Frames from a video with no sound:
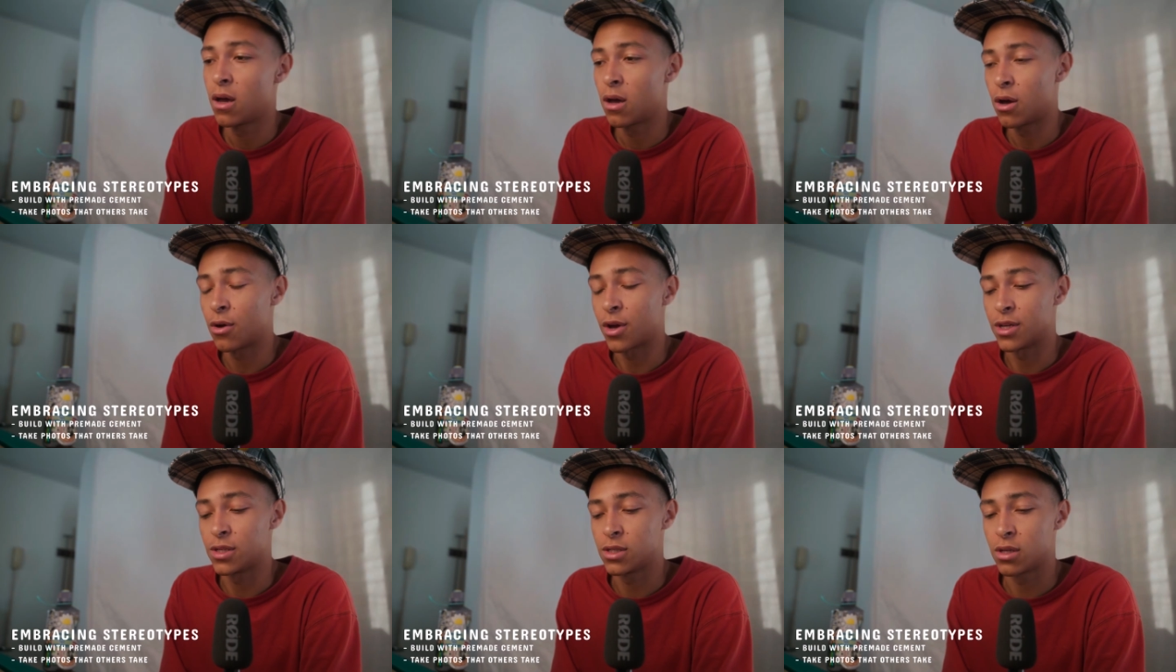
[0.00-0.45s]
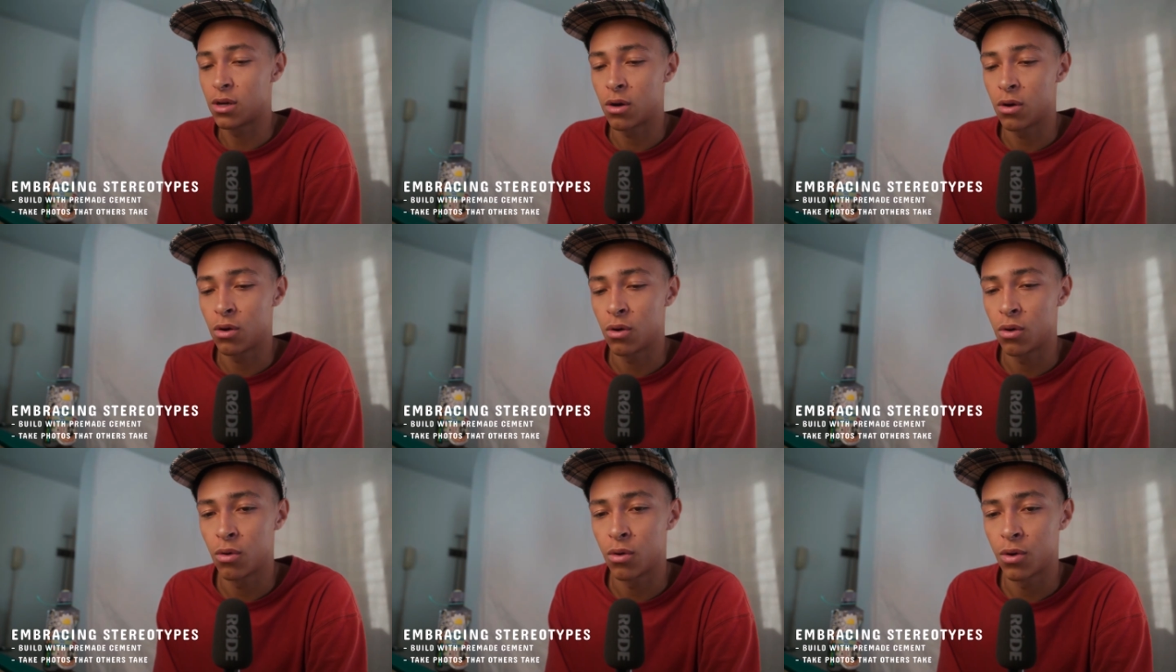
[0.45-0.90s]
Okay,
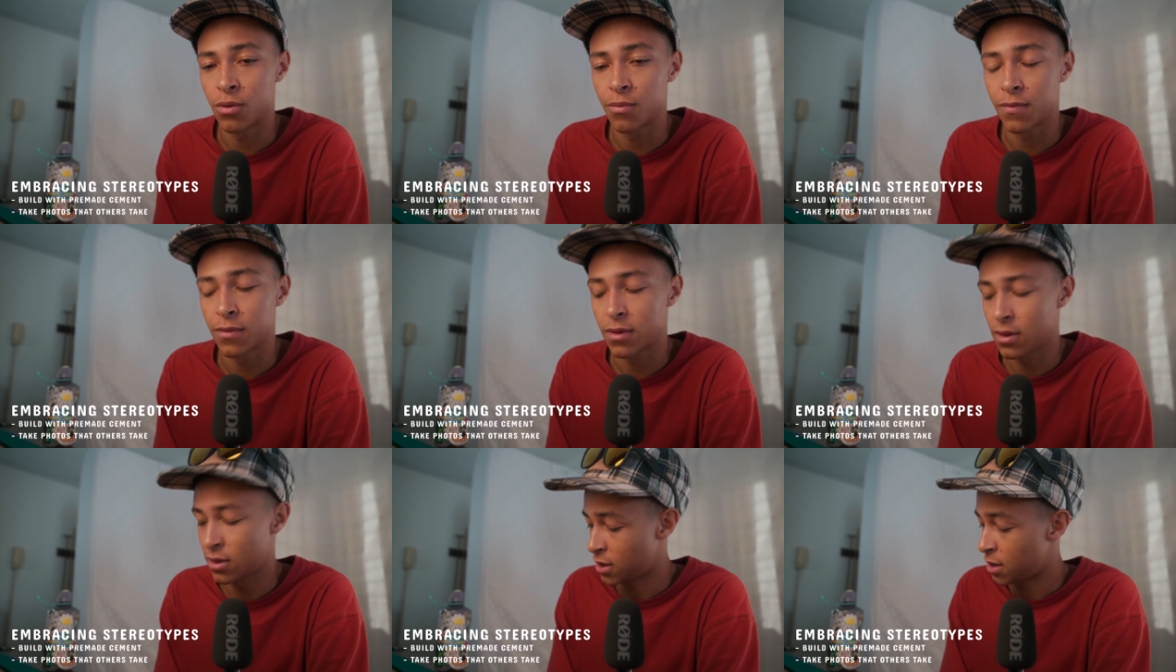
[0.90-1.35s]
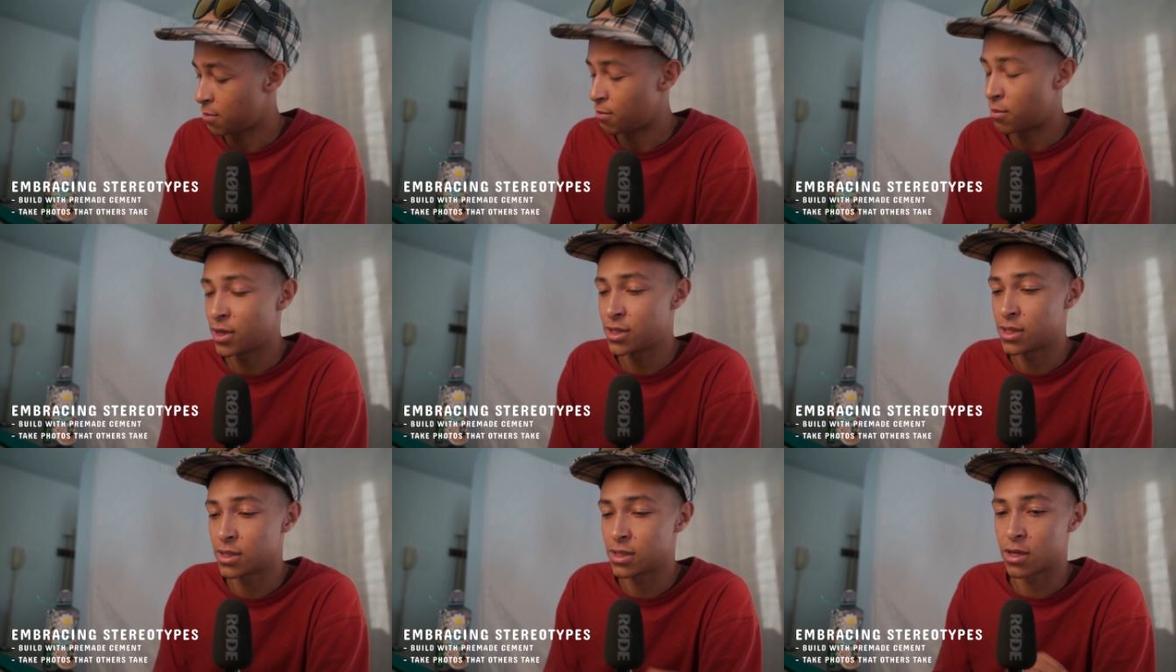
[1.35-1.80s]
so
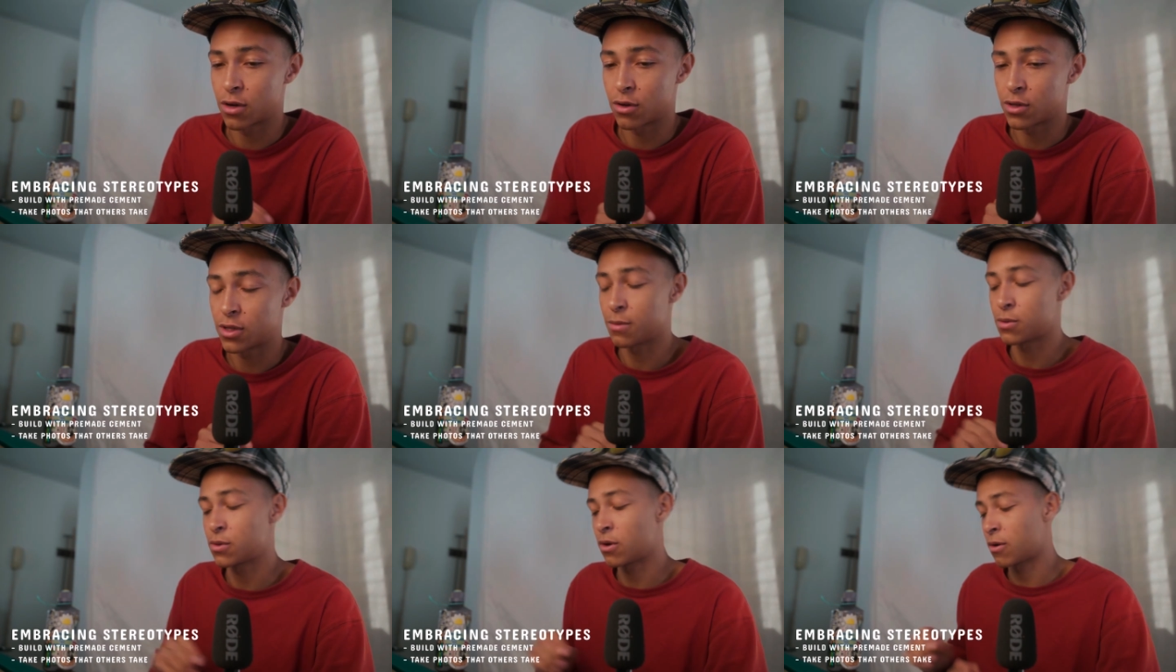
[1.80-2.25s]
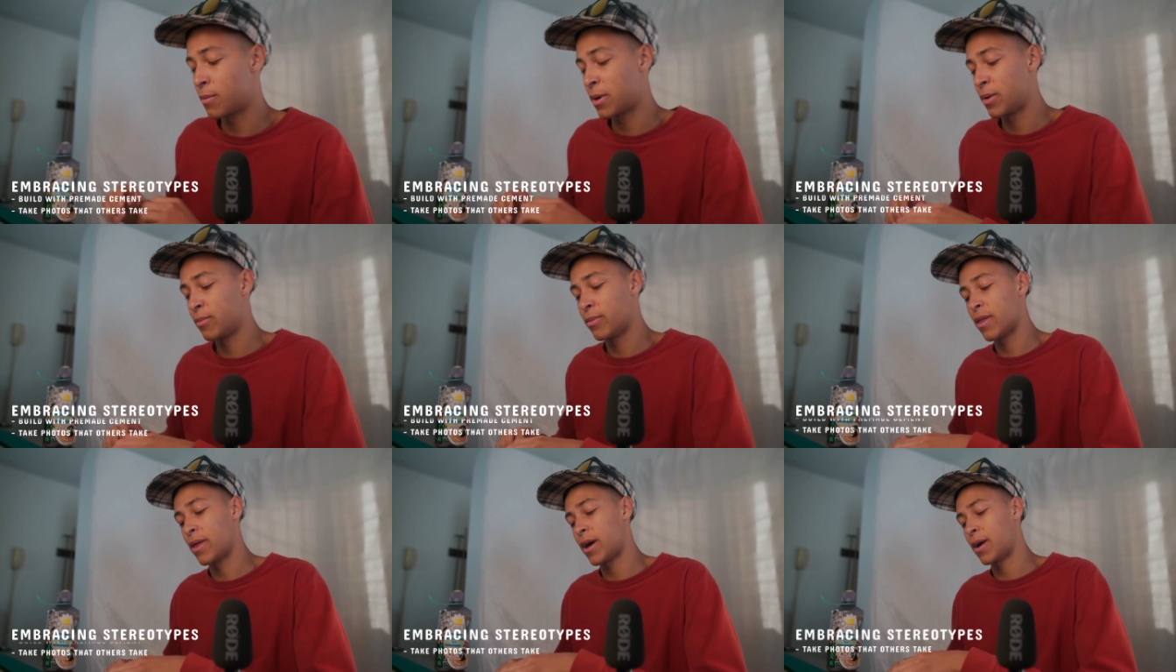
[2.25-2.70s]
embracing stereotypes. What do I
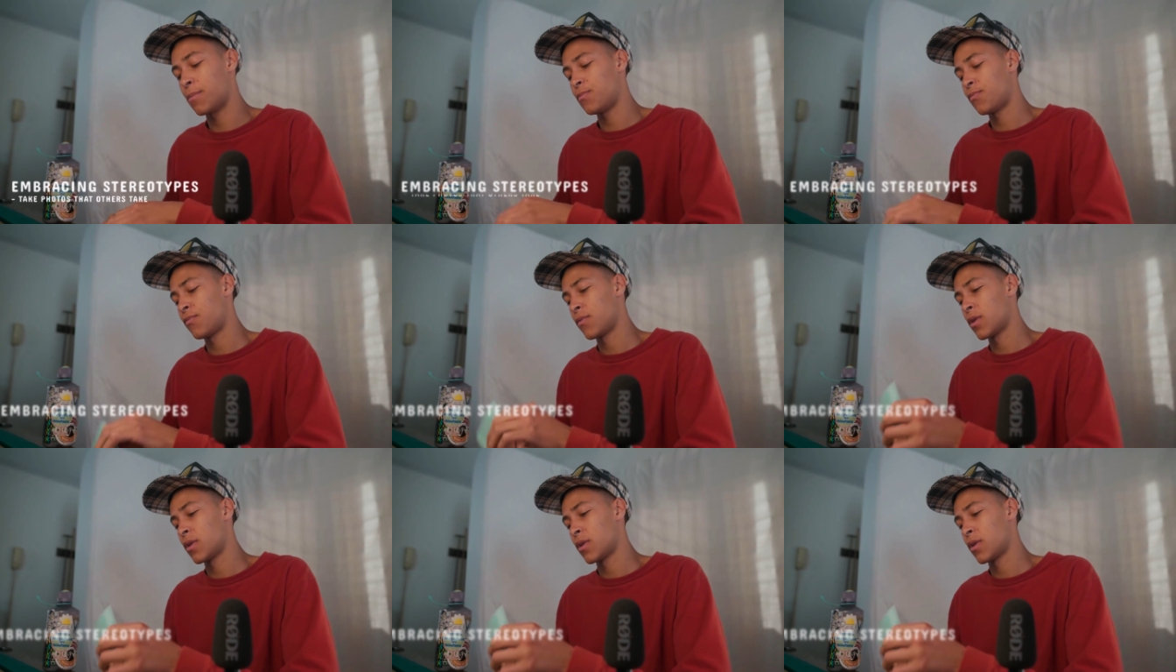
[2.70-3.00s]
mean by that?